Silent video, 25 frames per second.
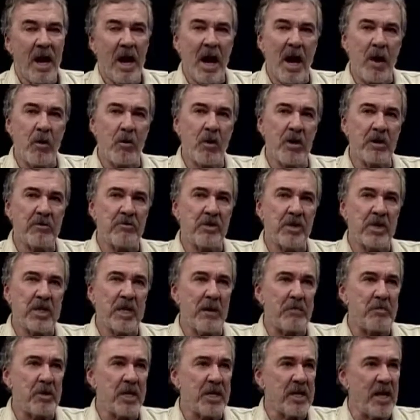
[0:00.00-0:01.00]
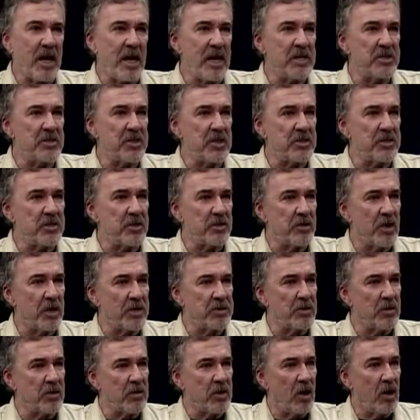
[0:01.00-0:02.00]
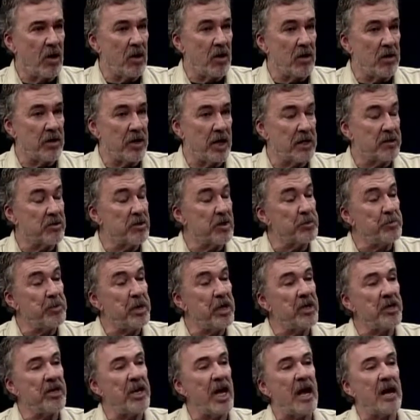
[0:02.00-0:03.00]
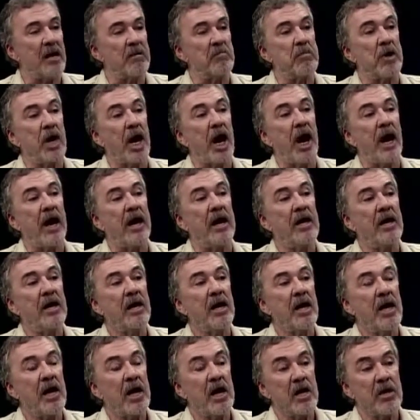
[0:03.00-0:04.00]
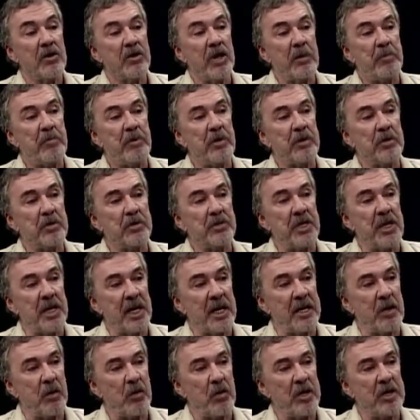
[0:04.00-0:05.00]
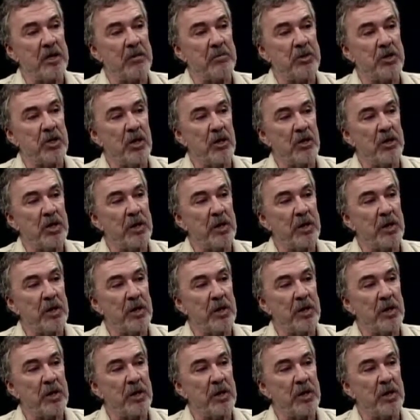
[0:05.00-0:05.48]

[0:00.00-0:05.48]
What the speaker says: I worked for a couple of guys in Toronto called Chris Beard and Alan Bly. They produced the Andy Williams Show.